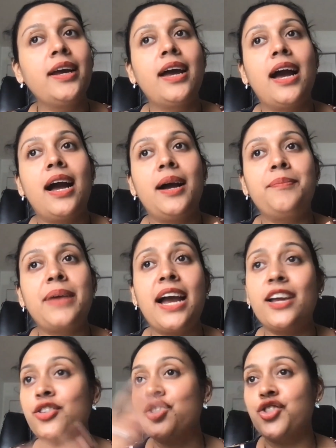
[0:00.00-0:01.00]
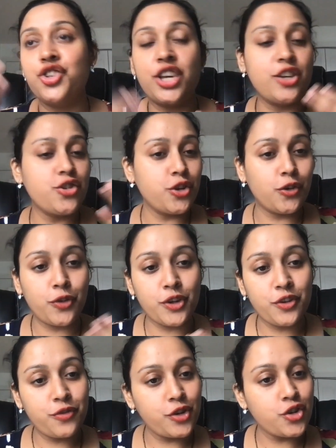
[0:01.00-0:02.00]
I had to look for
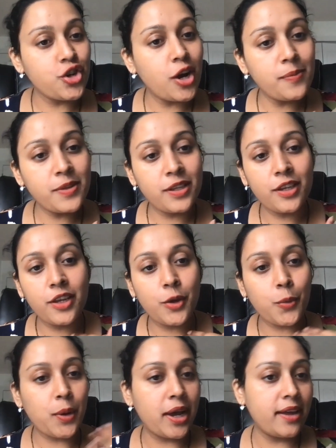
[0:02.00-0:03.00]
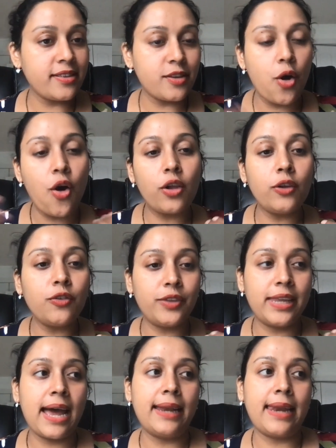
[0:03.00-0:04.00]
different jobs in the US. All of
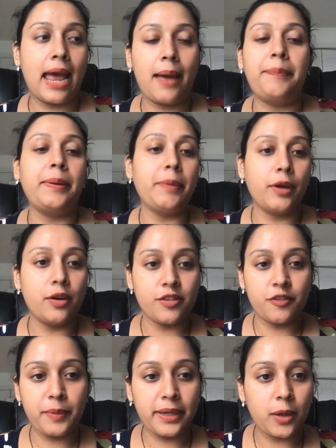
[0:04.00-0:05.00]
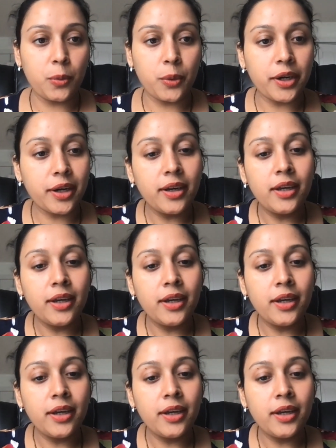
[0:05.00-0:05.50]
that happened because of my network.